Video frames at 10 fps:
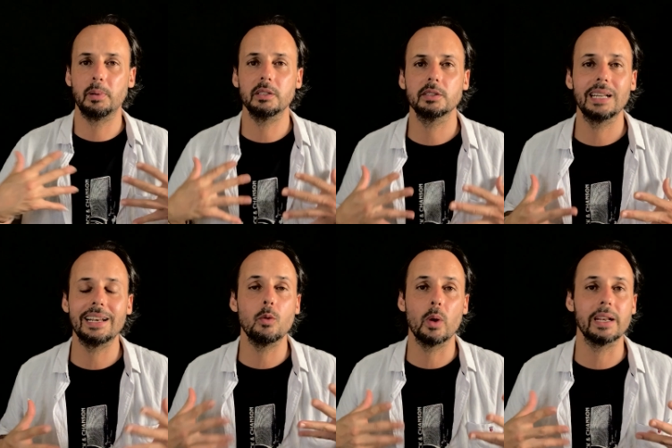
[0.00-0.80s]

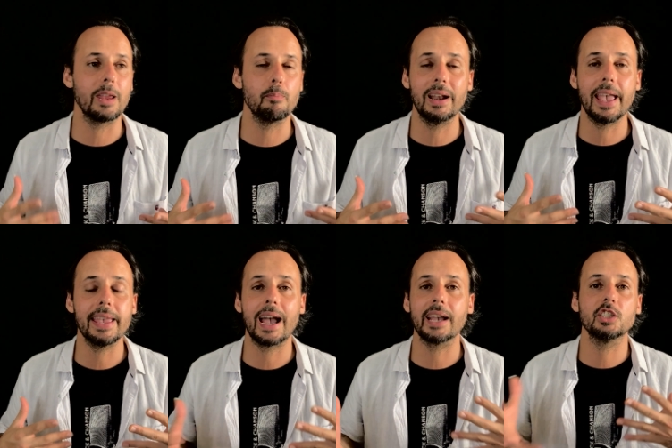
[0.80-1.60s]
Personally, when I
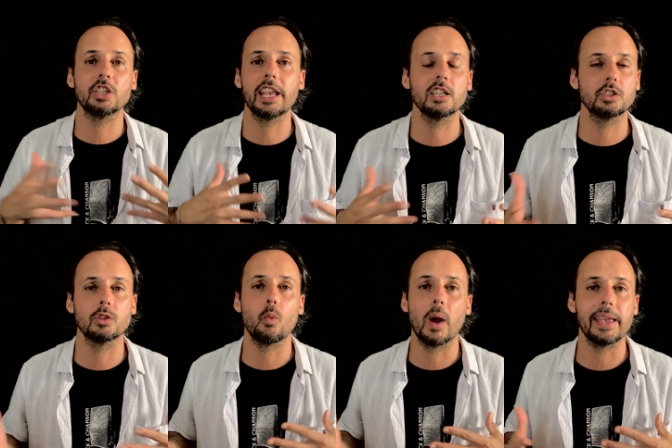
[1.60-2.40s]
play, I change the
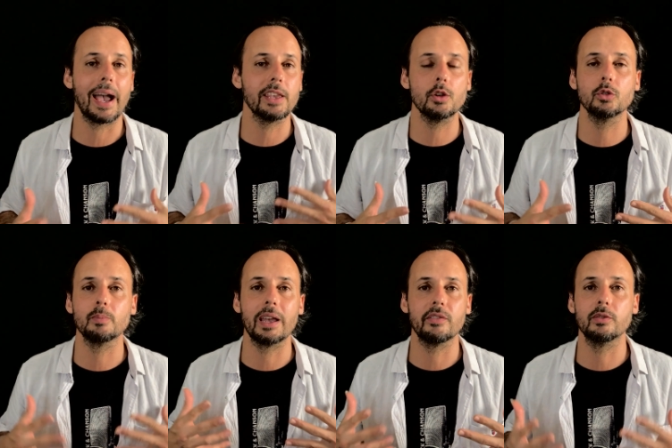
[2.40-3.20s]
way I use
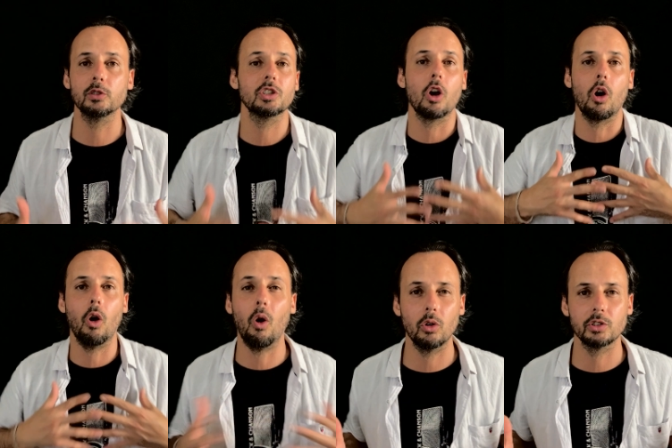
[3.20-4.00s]
my foot
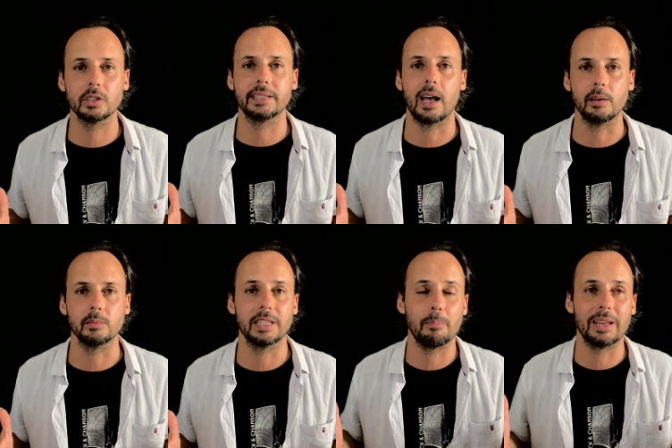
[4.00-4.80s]
all the time,
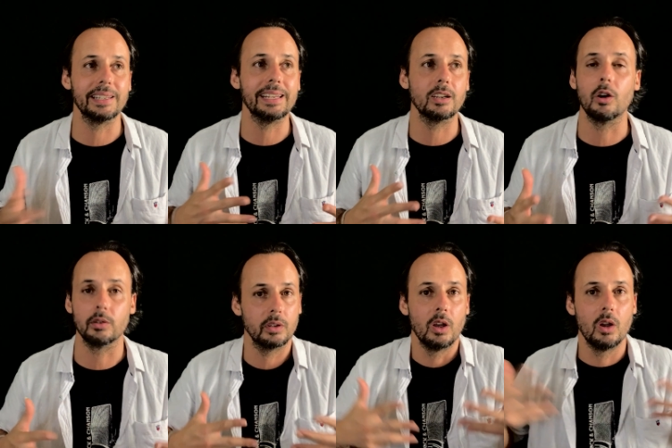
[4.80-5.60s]
depending
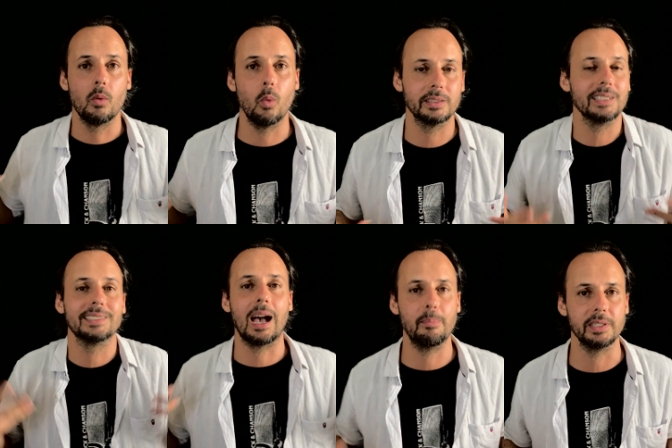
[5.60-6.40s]
on what is
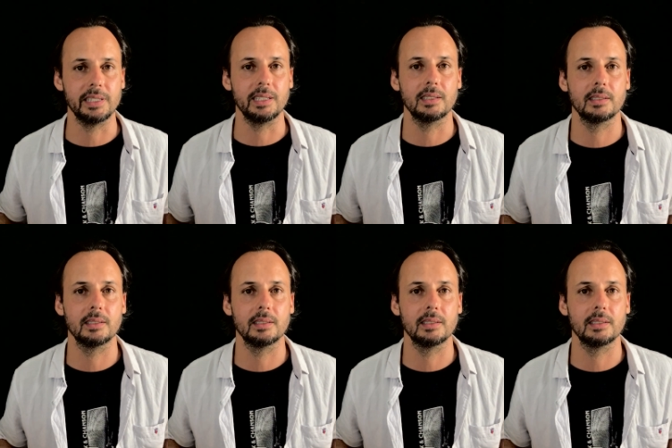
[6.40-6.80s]
happening.